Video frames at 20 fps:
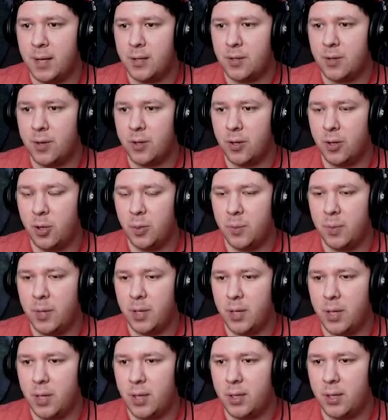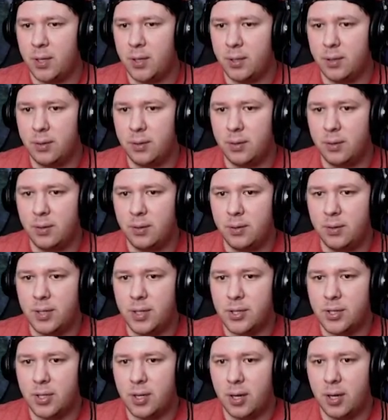To the Lumina,
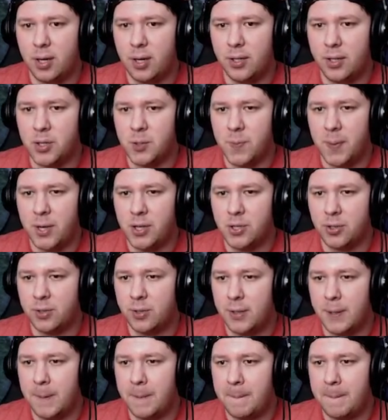discard a special.